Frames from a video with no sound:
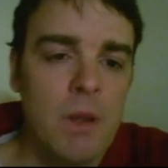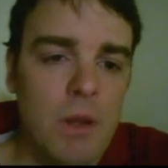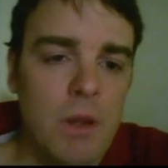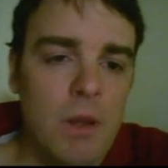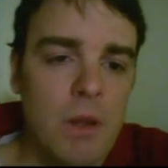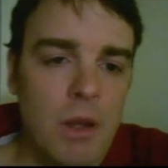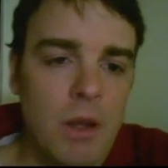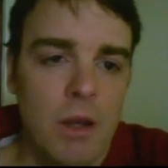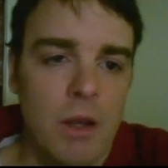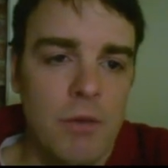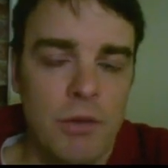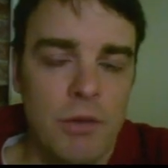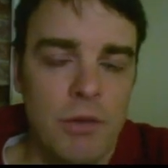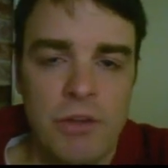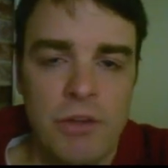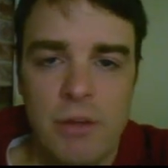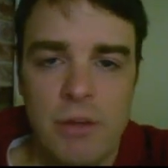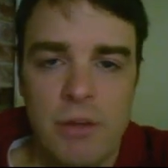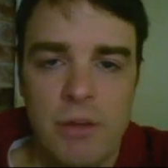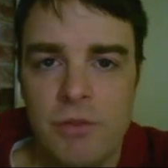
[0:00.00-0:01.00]
Uh, for
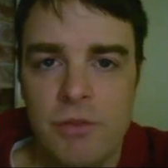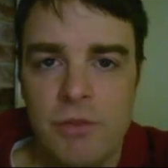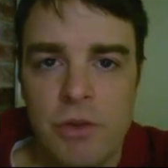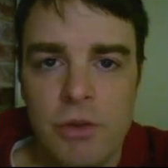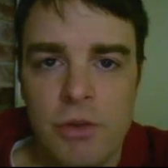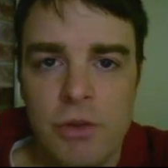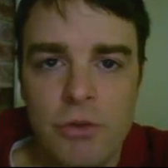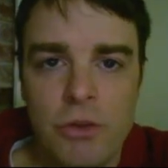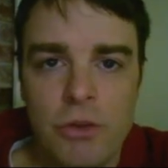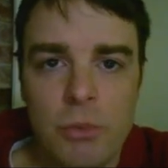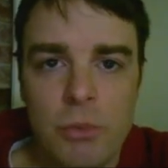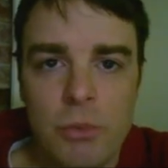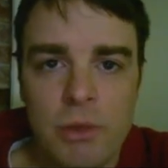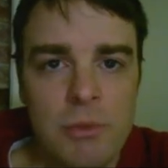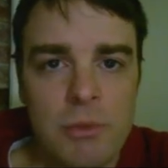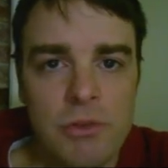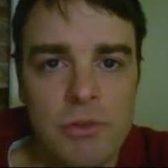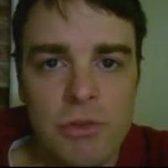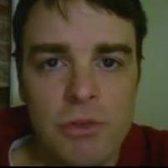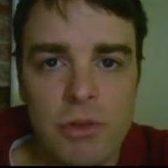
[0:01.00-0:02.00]
example, if your YouTube
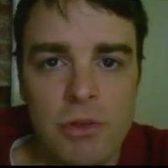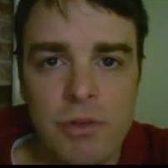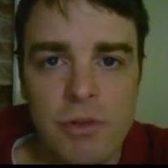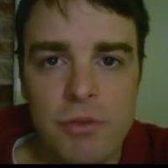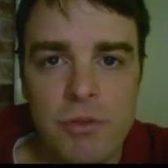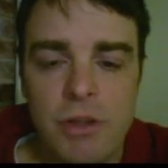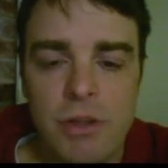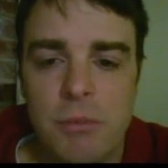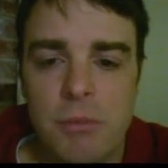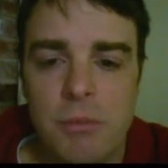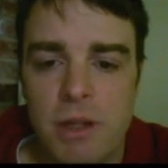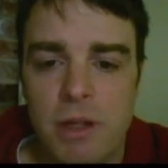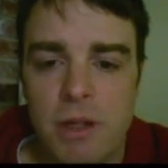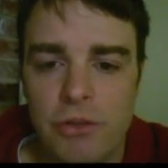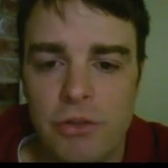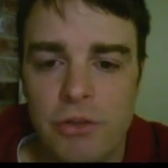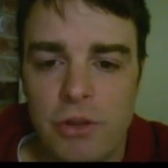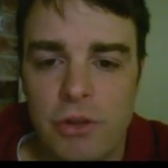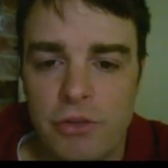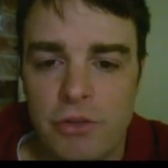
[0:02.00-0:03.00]
limits you to fifteen minutes,
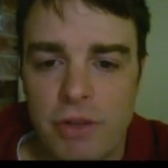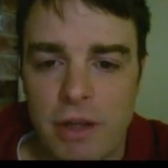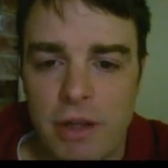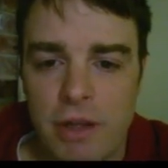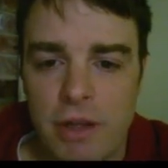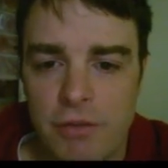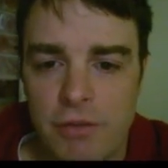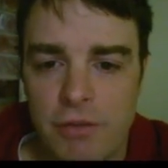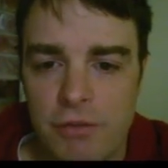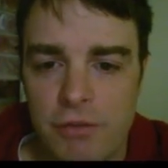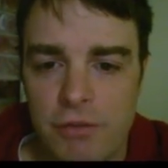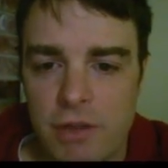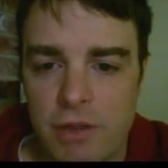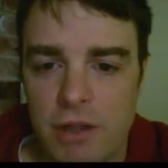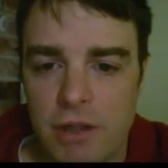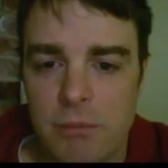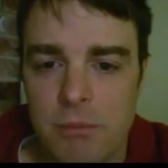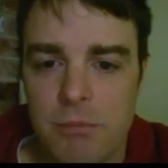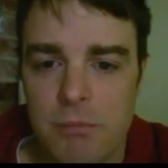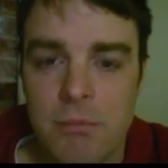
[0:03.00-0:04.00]
you can set it to
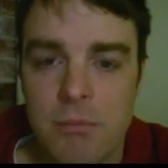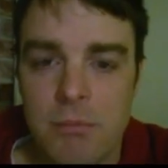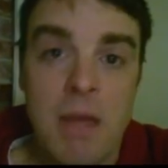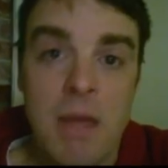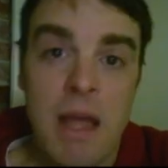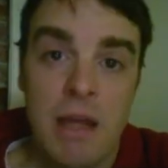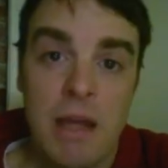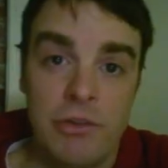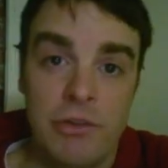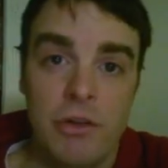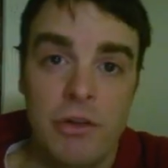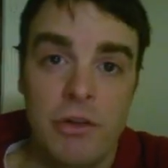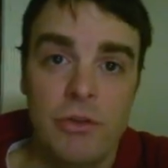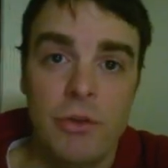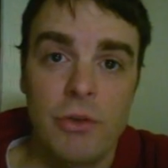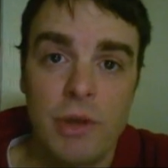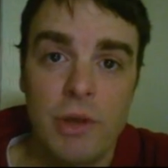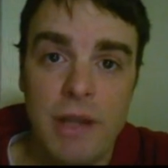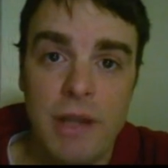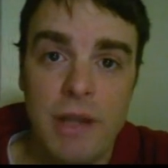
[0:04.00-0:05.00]
fifteen max and it'll
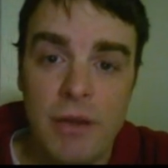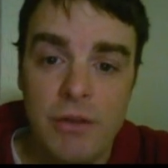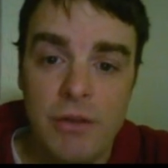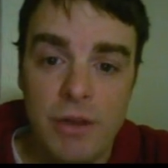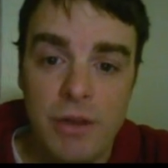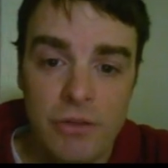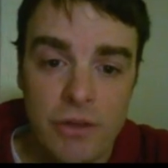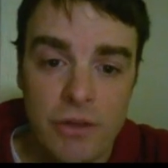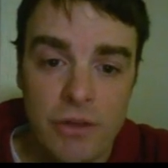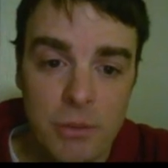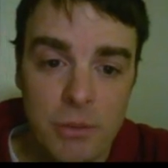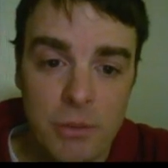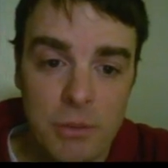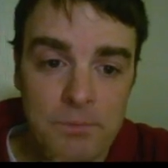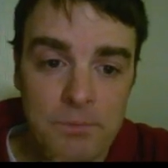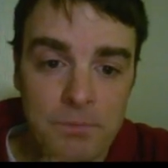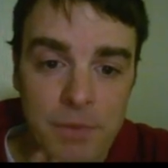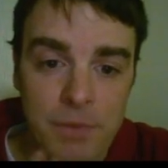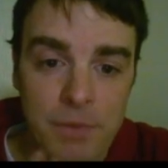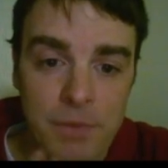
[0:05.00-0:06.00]
do a countdown timer.
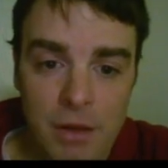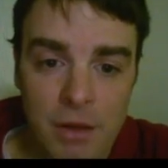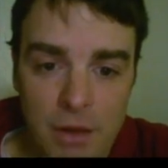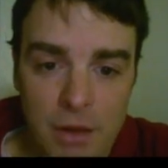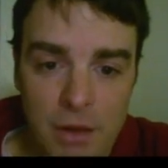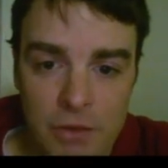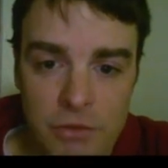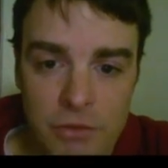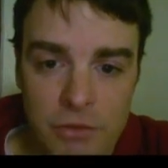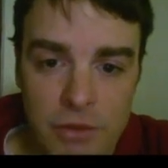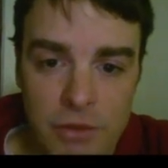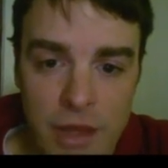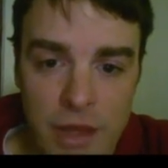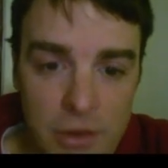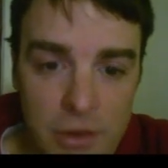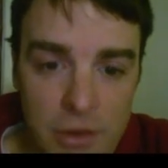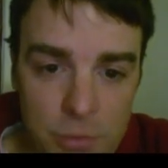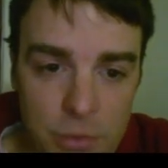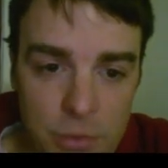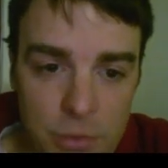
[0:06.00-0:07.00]
So that
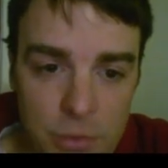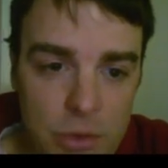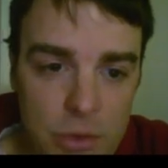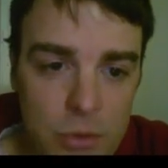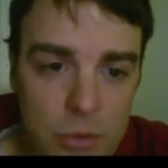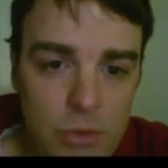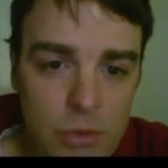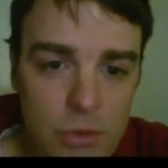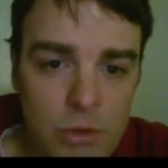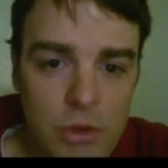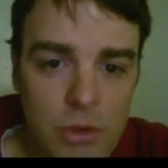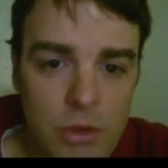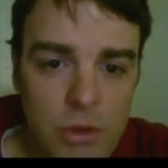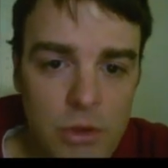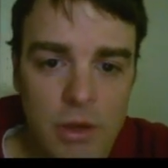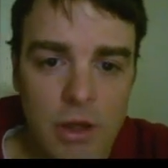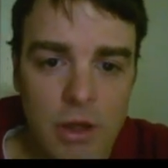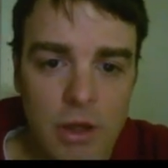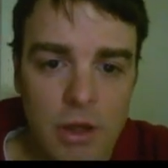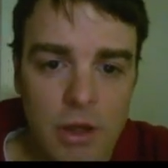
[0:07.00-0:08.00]
is pretty cool.
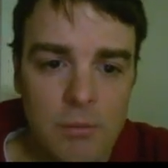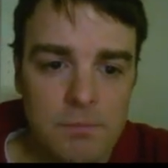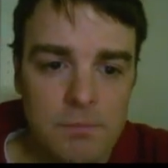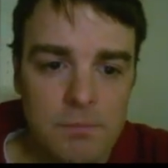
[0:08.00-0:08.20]
Um,